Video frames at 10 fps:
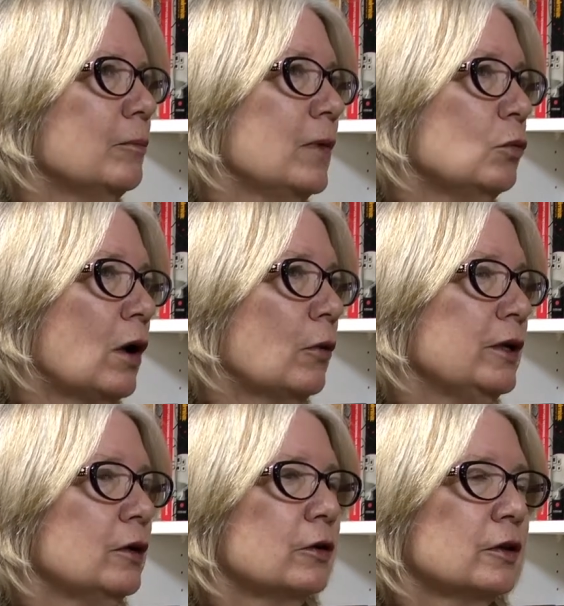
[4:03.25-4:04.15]
Meanwhile, we
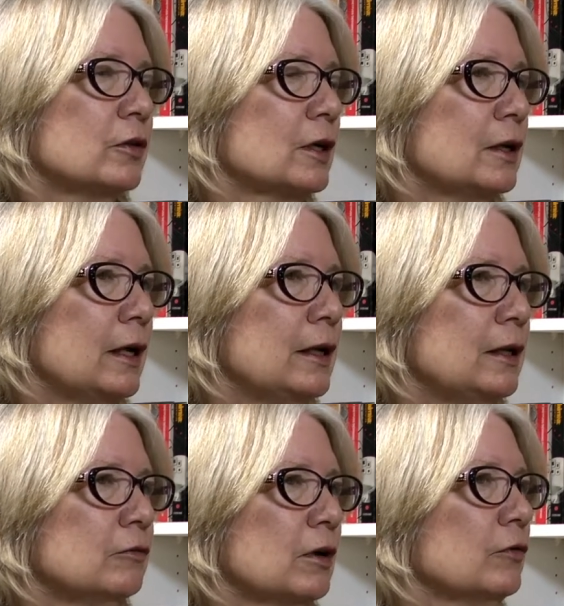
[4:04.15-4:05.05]
know that the
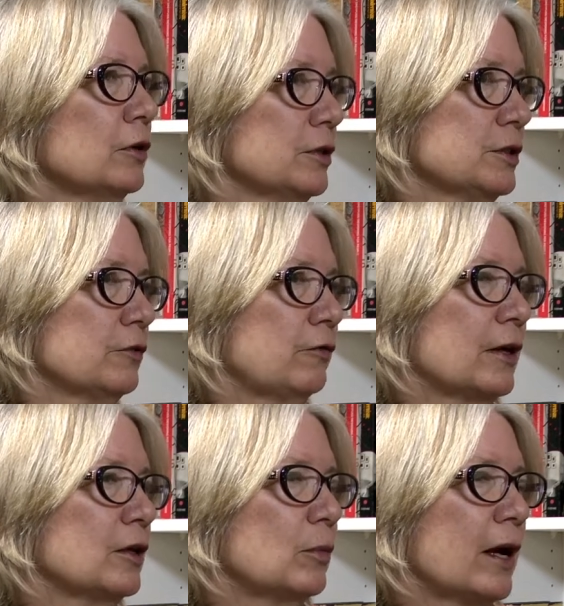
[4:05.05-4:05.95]
Canadian River is
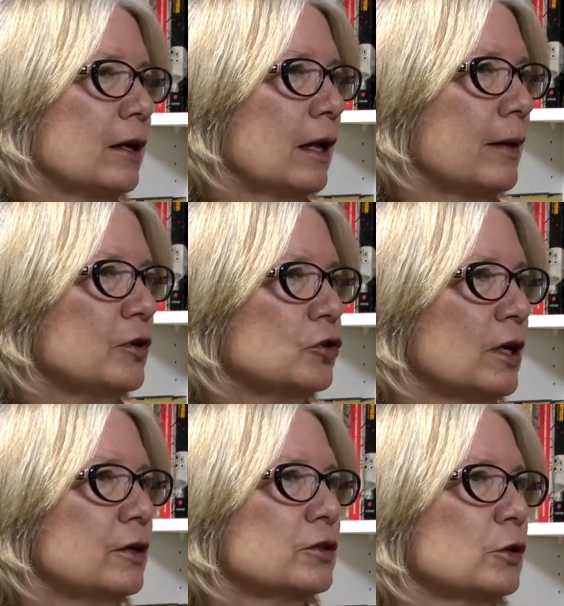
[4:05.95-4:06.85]
affected by climate change.